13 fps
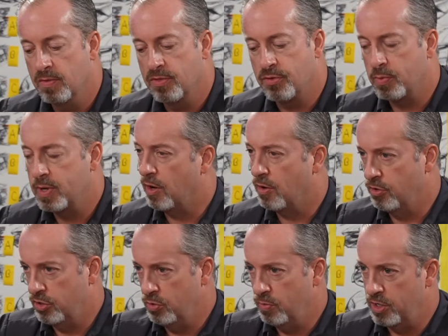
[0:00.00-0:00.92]

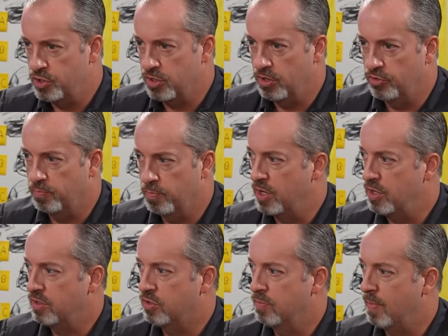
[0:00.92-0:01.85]
302 inches,
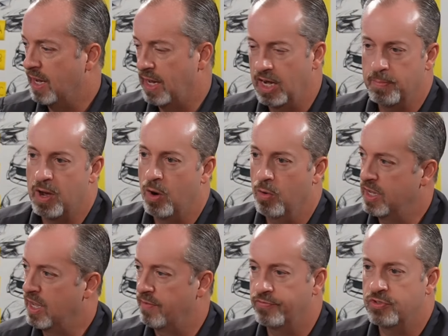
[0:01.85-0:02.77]
but to make any power,
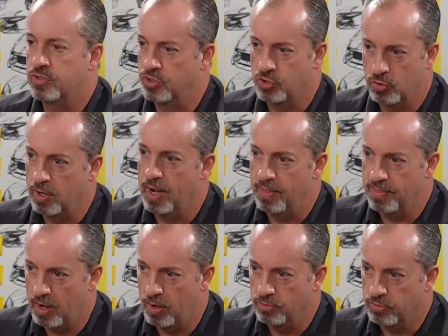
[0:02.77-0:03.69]
you have to turn at
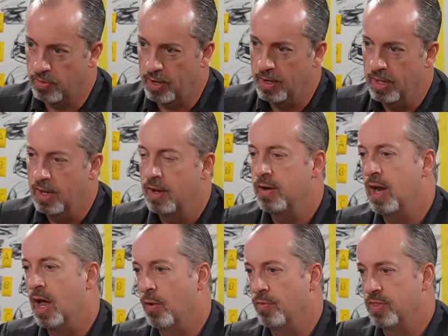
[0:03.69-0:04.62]
8,000, right?
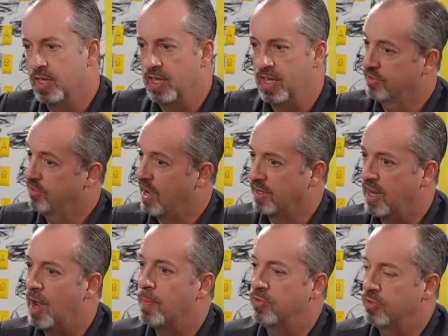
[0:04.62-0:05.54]
Now, the exact
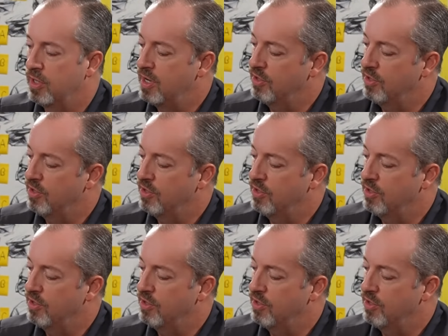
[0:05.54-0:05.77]
opposite is...